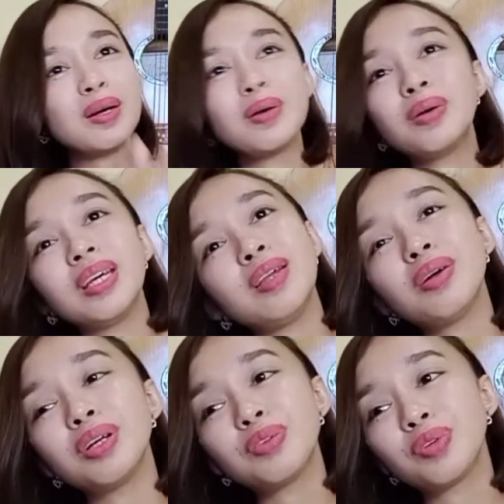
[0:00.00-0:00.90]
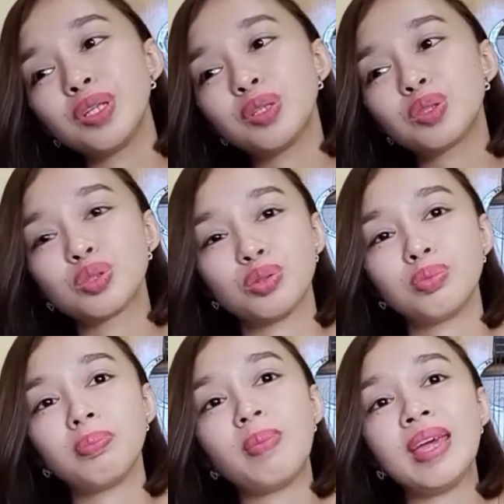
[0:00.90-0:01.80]
In order for you to
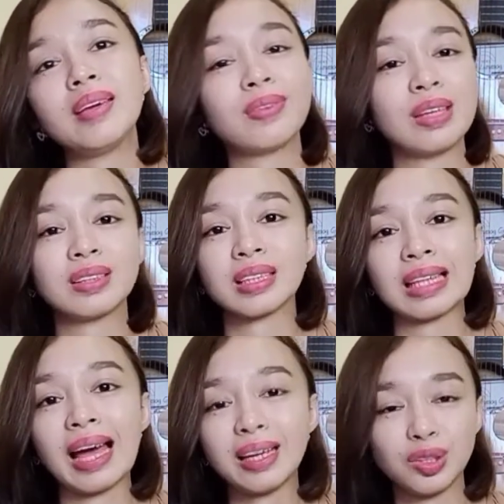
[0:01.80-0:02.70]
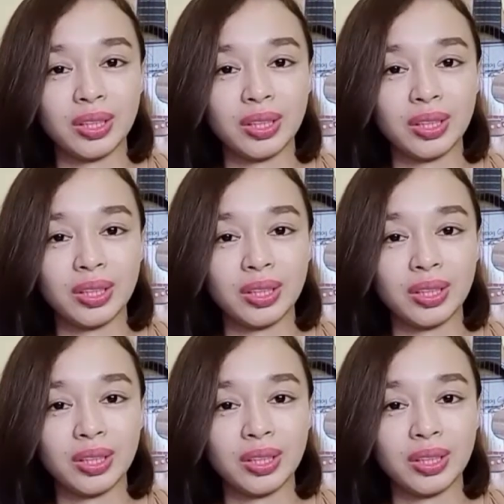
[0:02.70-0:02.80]
make things lighter